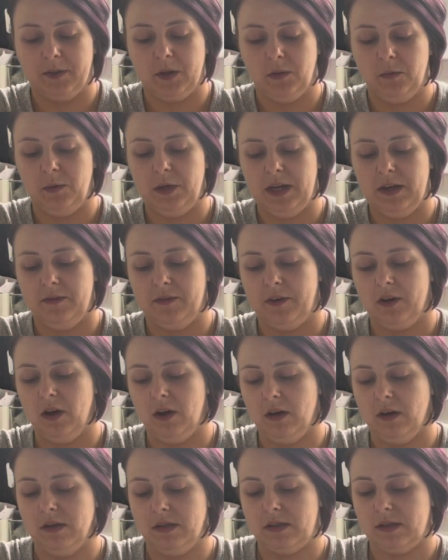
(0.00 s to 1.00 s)
we have
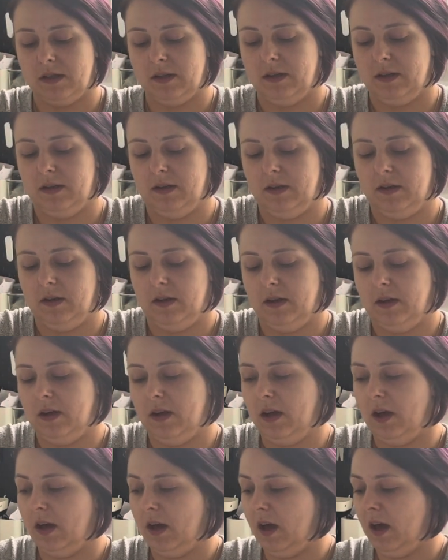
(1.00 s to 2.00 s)
got
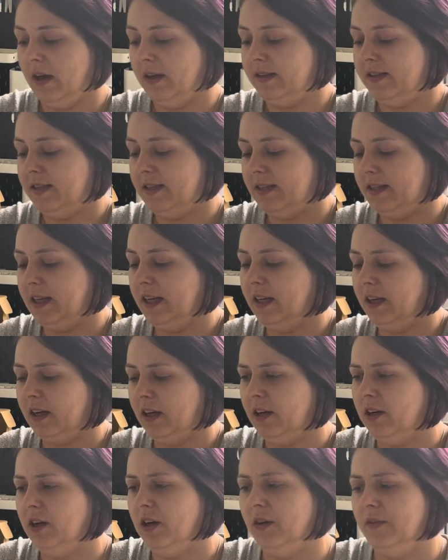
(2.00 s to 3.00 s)
a sink
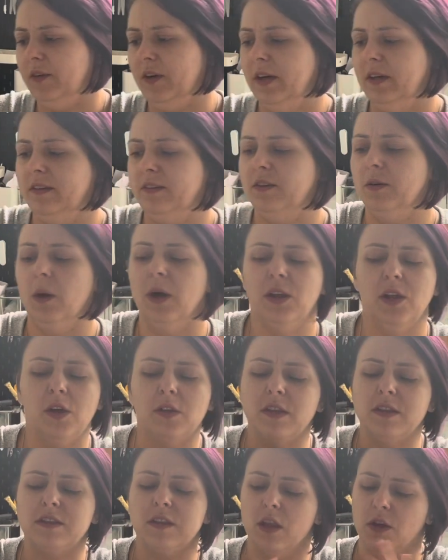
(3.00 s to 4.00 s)
cover. So I know
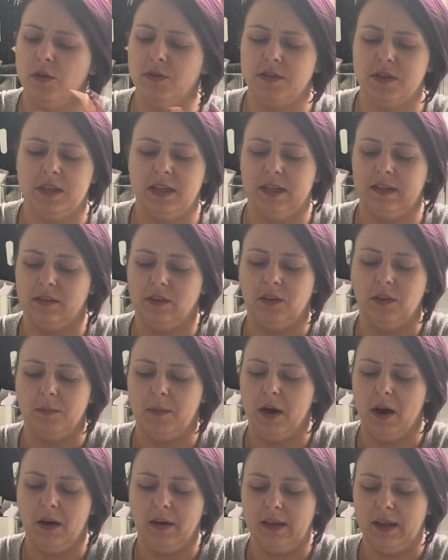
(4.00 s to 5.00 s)
there's loads of these on the
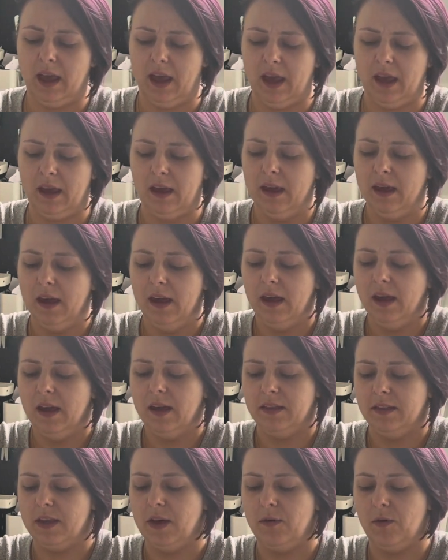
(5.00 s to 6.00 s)
market.
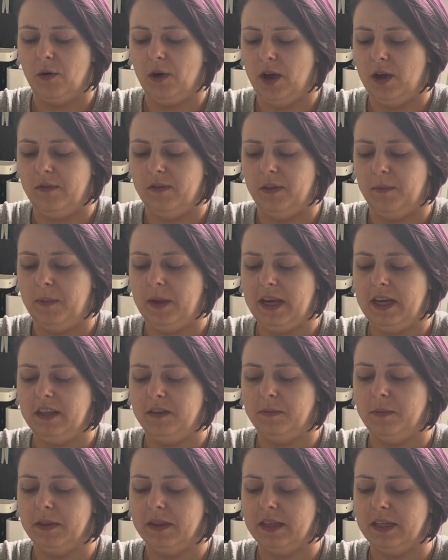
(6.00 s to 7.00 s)
They're all over the place,
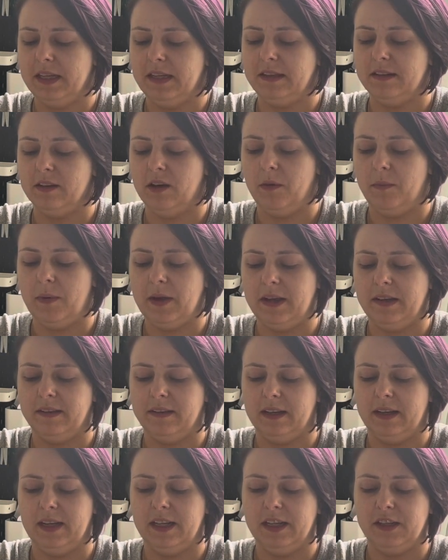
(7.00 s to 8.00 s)
but these are
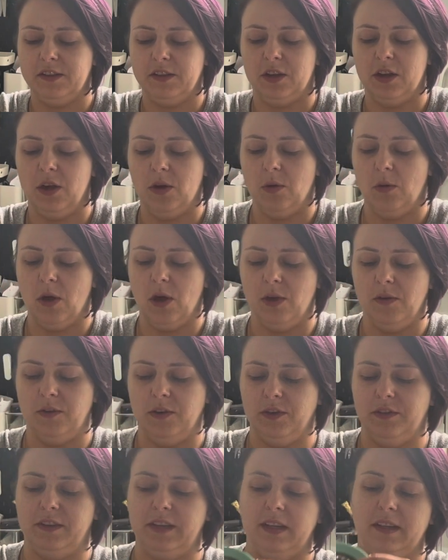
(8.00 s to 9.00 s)
basically to go over
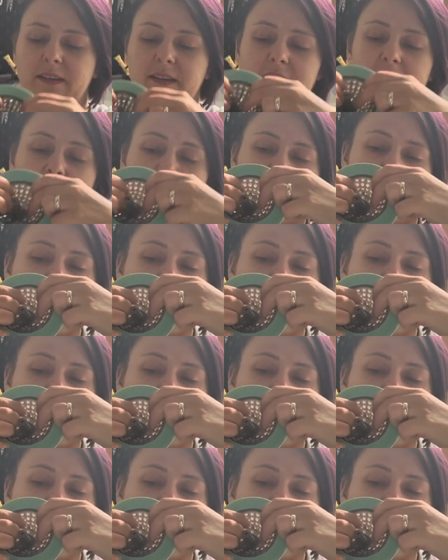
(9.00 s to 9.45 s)
your sink to catch